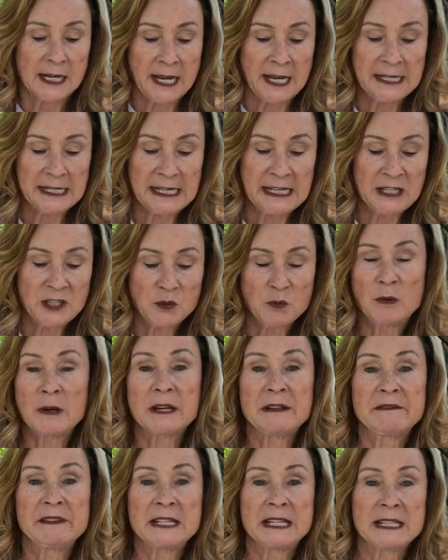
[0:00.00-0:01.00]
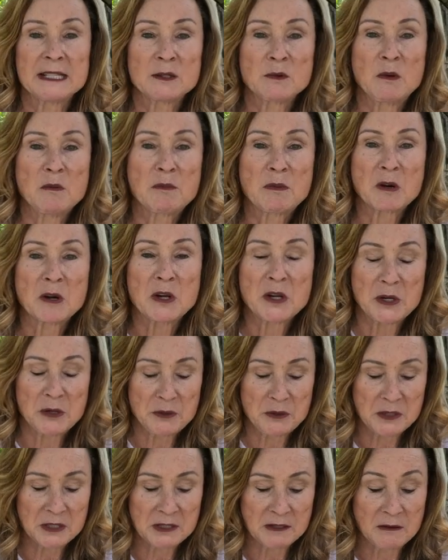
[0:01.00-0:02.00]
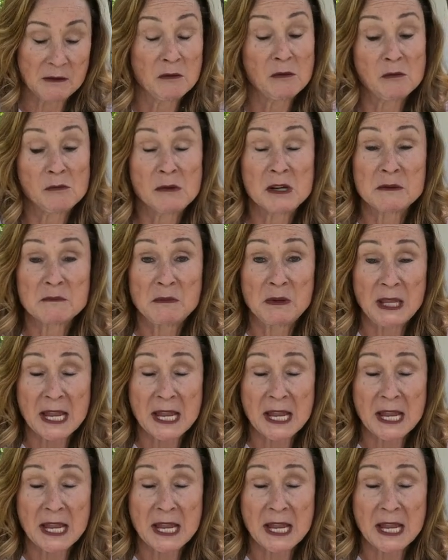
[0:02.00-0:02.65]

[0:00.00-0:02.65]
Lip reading: And each one of these will produce one